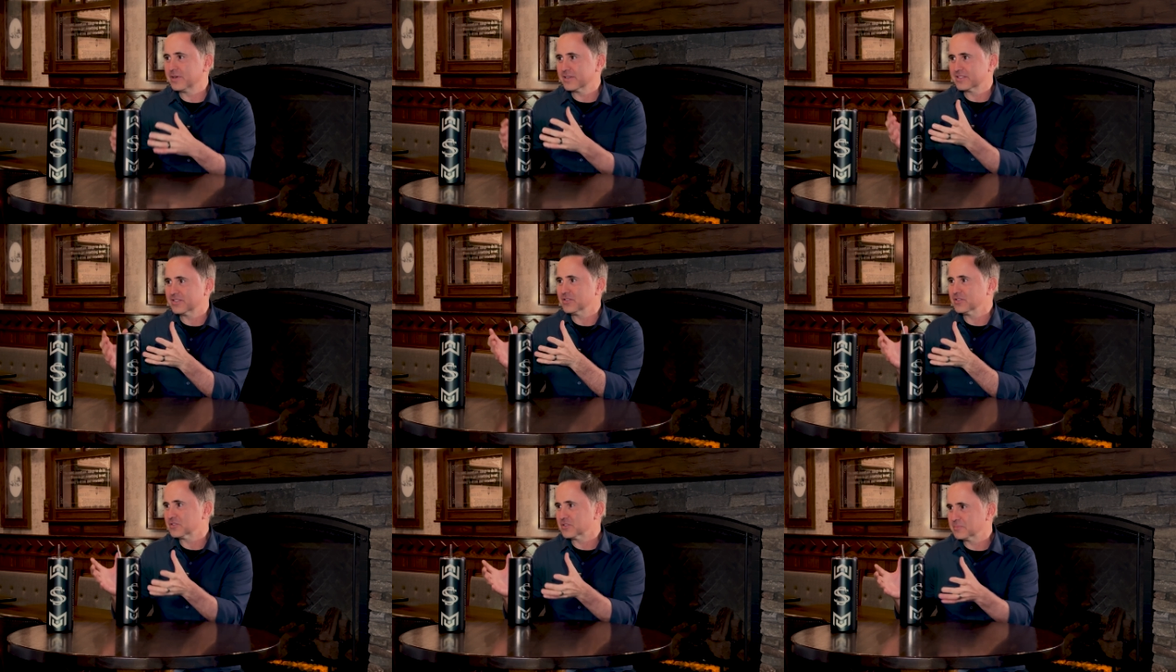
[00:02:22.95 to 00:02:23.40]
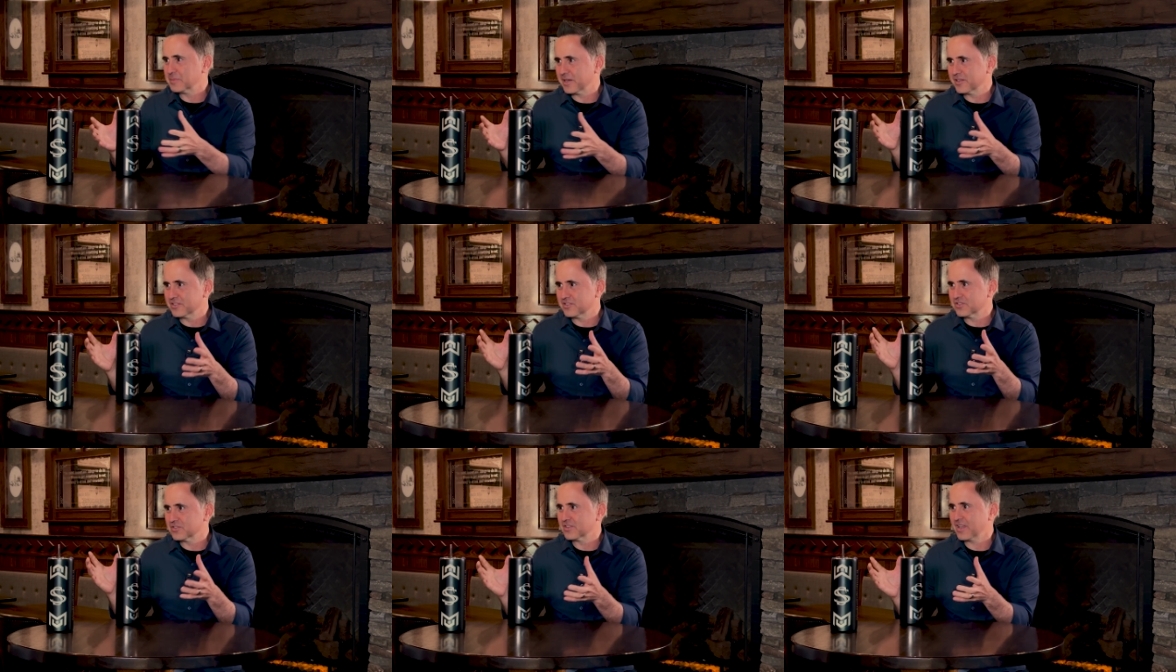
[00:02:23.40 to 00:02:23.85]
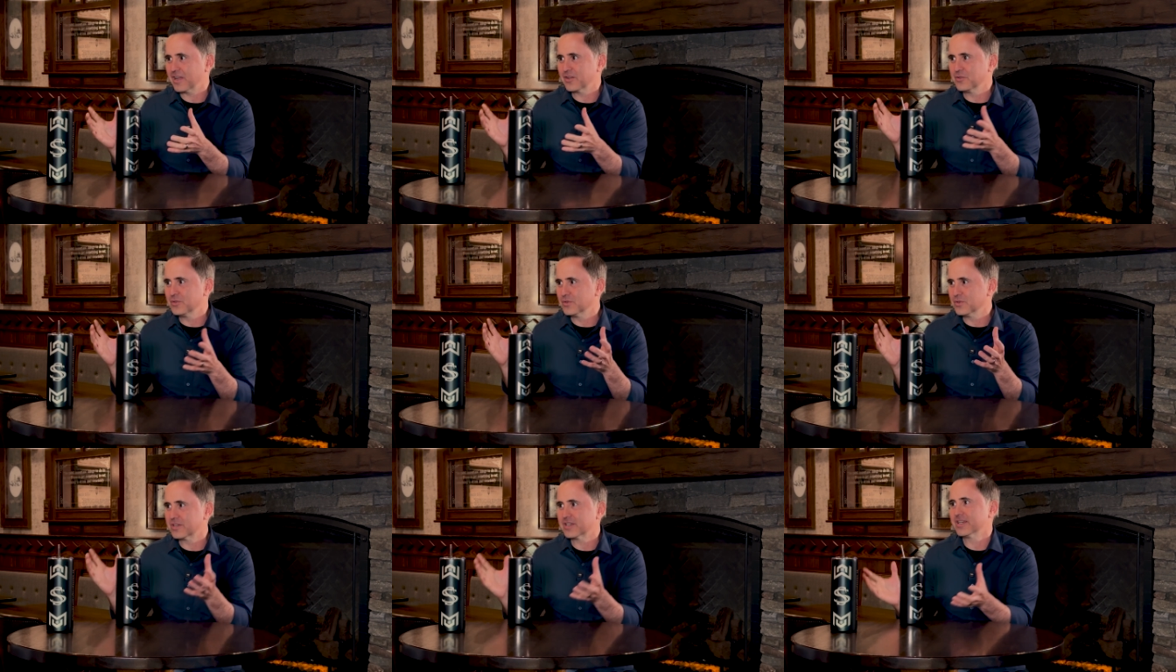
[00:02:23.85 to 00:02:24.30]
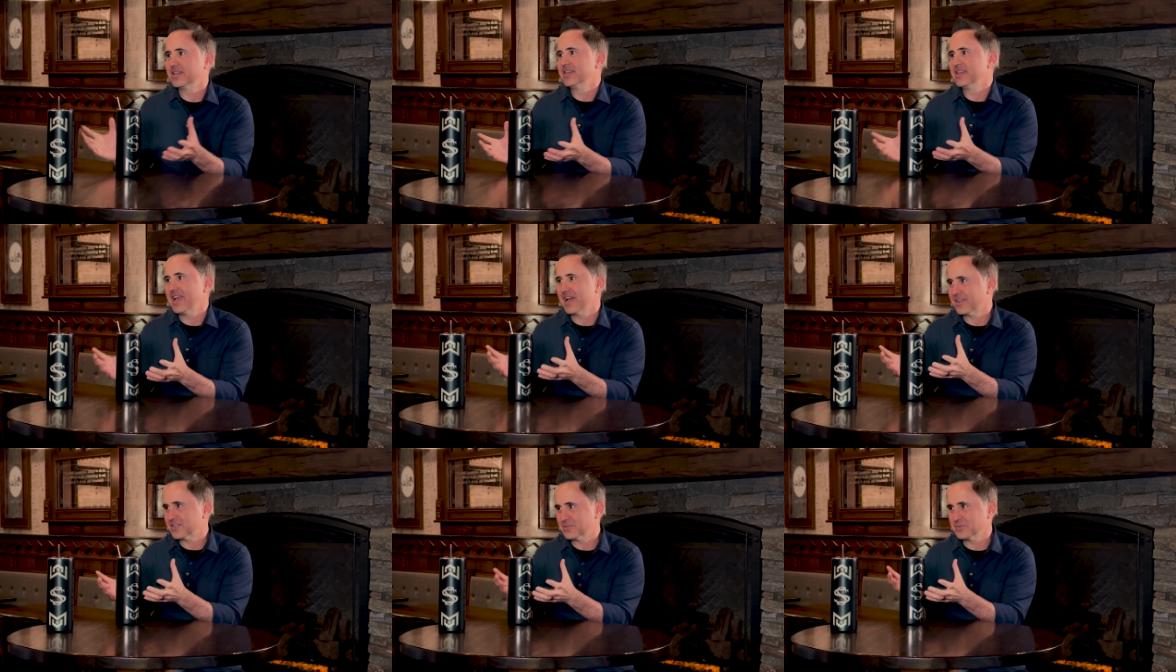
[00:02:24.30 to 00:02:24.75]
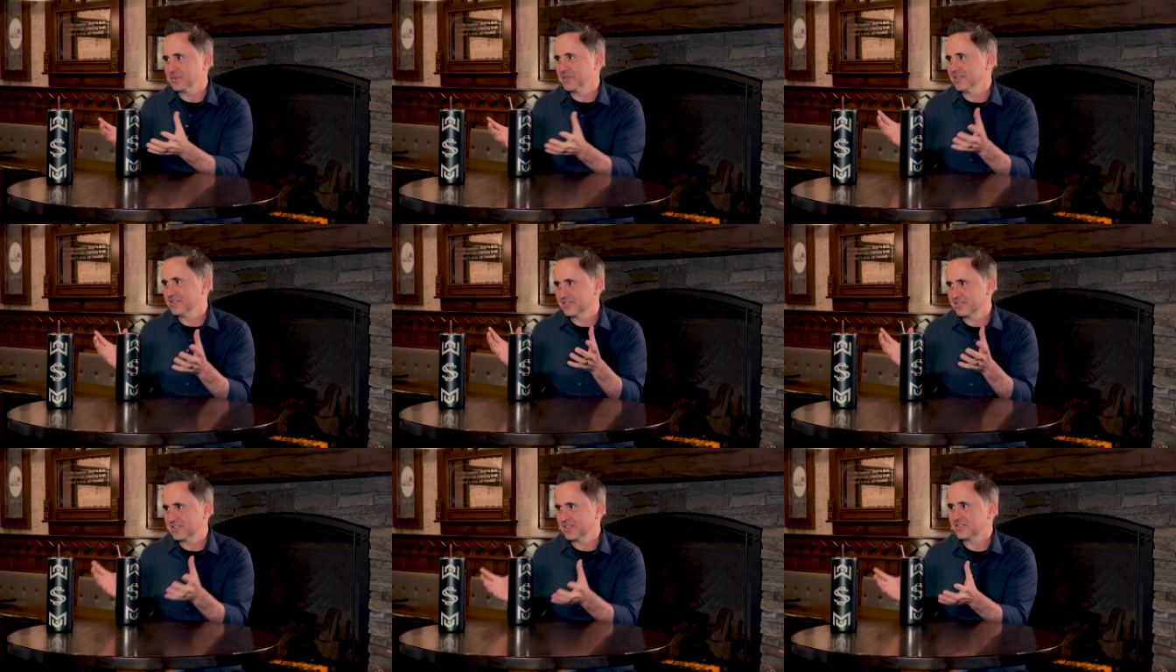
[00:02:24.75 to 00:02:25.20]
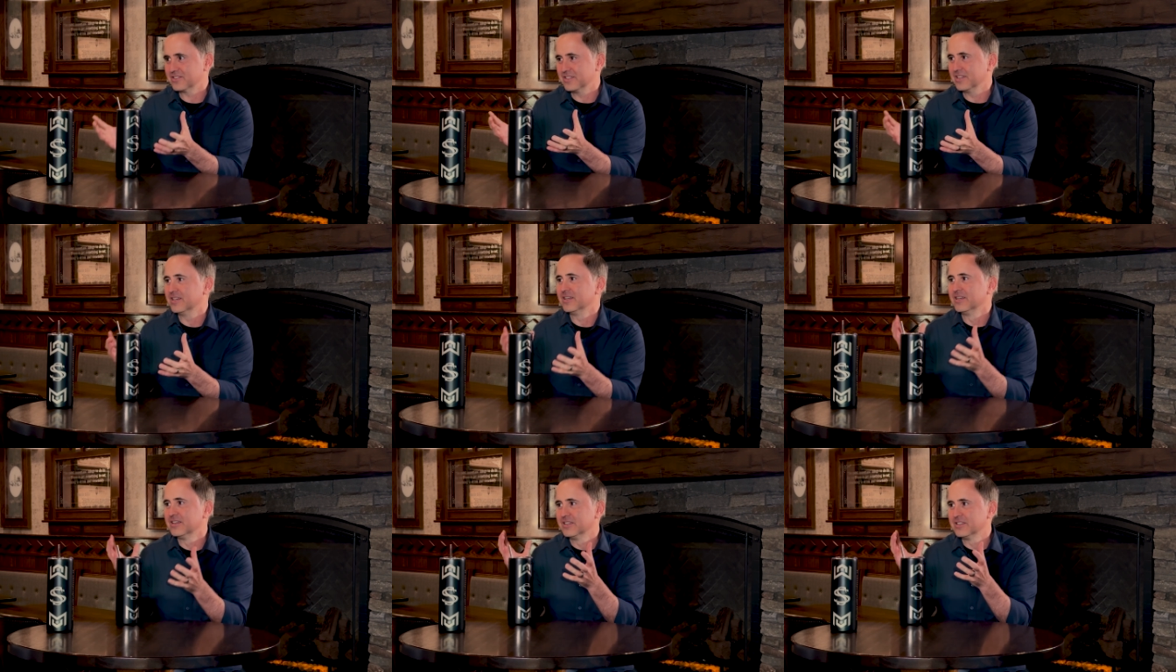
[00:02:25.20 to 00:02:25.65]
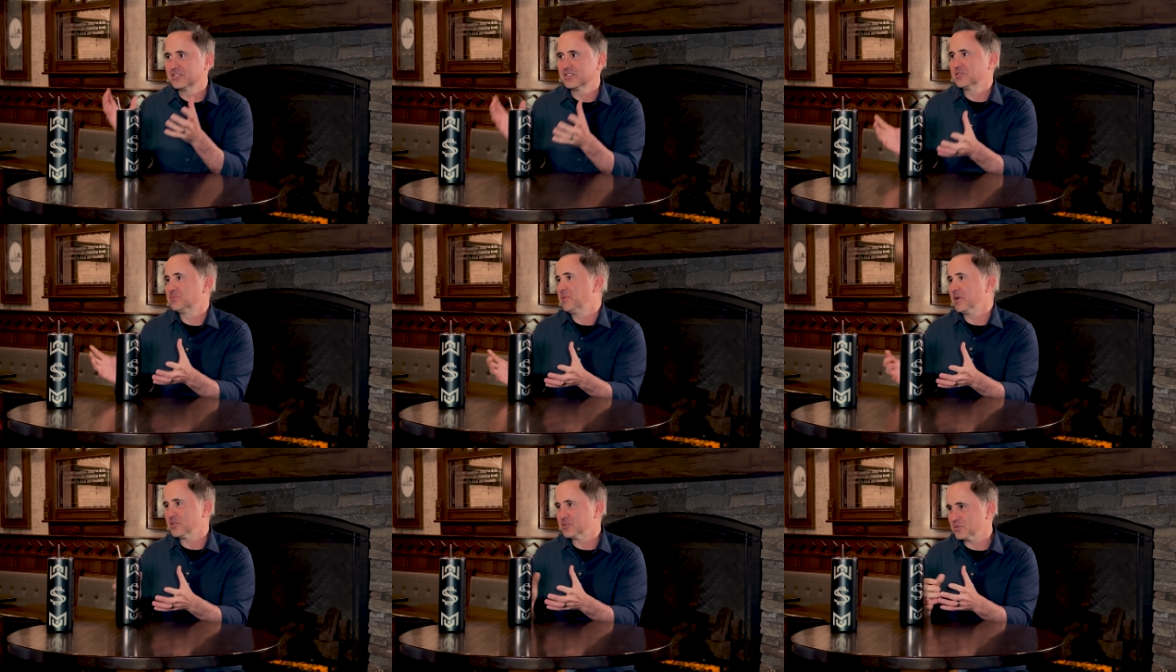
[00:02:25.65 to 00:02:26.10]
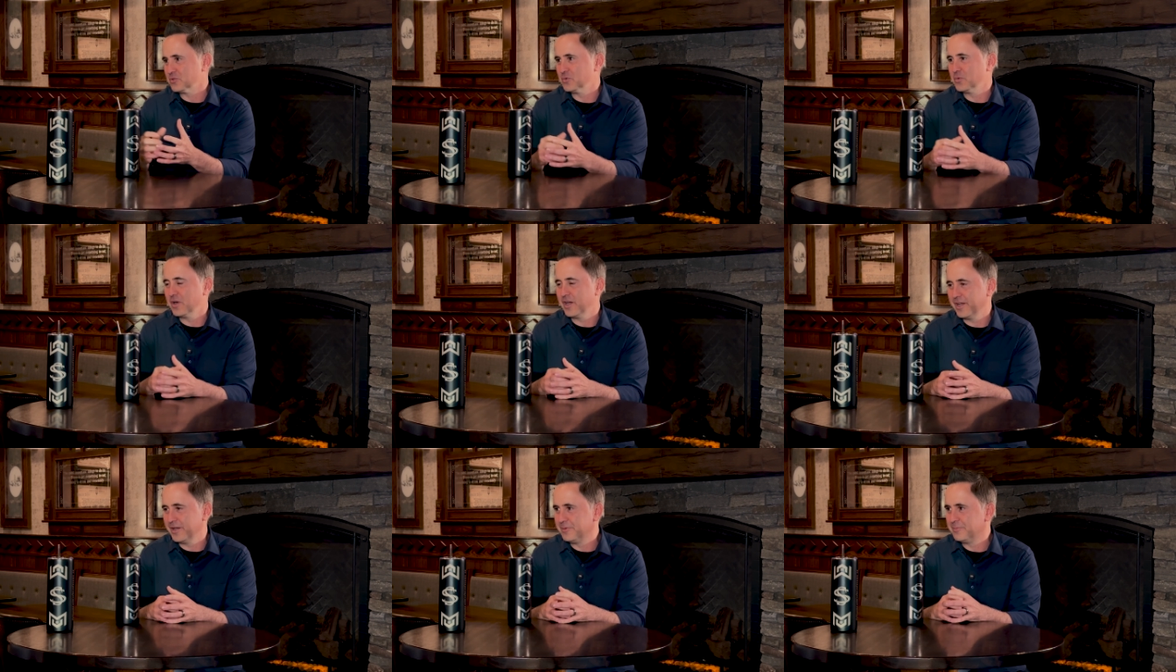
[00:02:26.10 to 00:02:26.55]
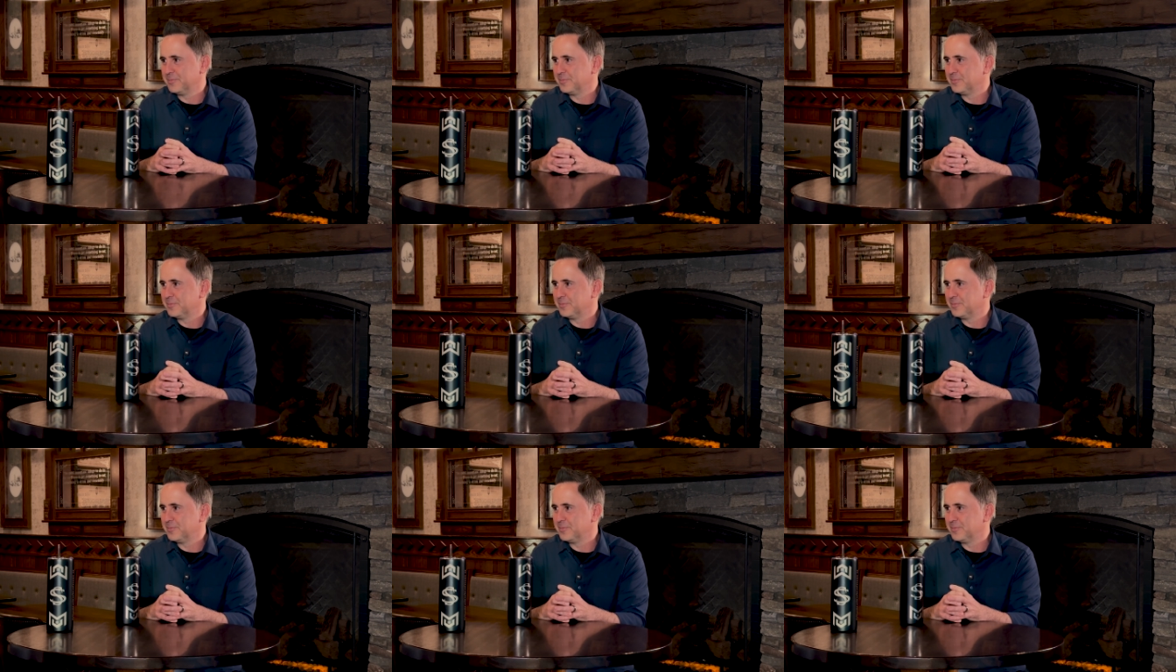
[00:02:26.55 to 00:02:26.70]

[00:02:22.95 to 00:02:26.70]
Like, tell us about just how you connect in such a special way.